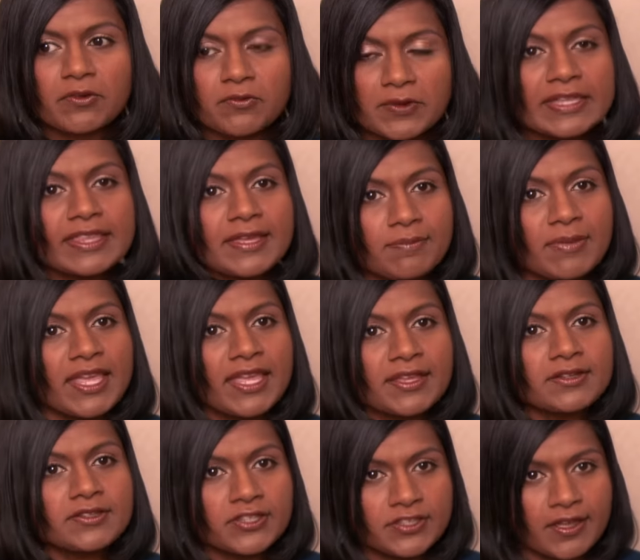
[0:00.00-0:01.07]
are really
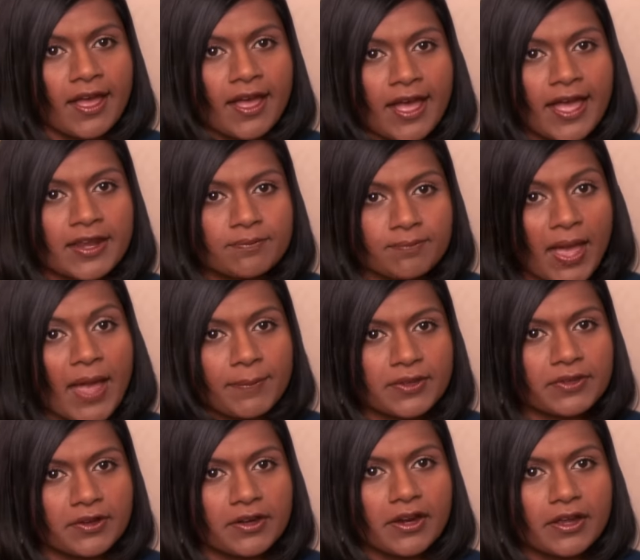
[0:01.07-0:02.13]
mean to the hot,
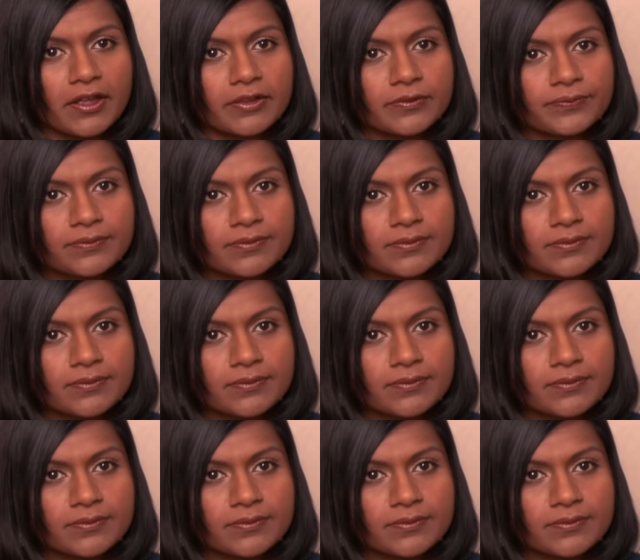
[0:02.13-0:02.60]
popular girl.